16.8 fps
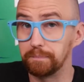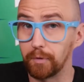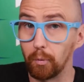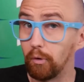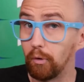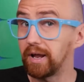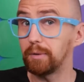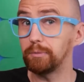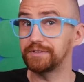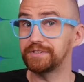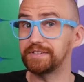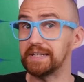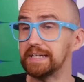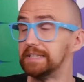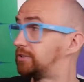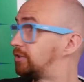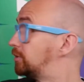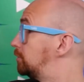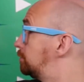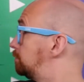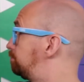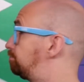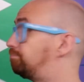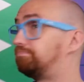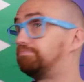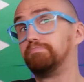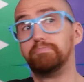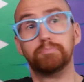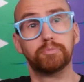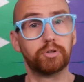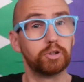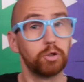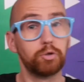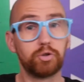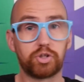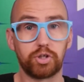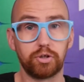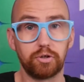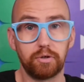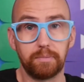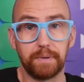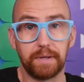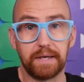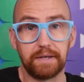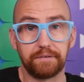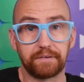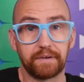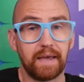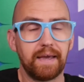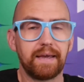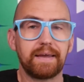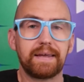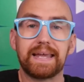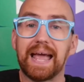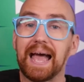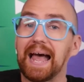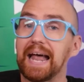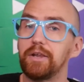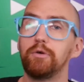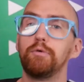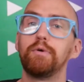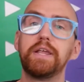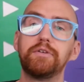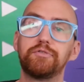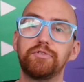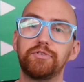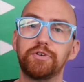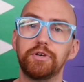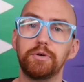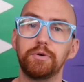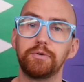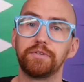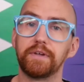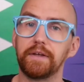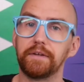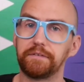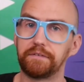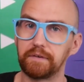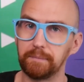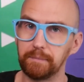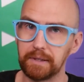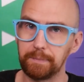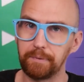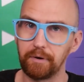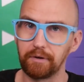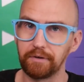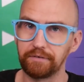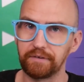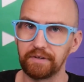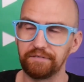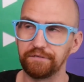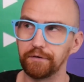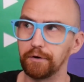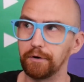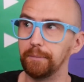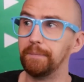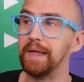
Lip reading: what I would say to YouTube is, can you introduce a similar policy for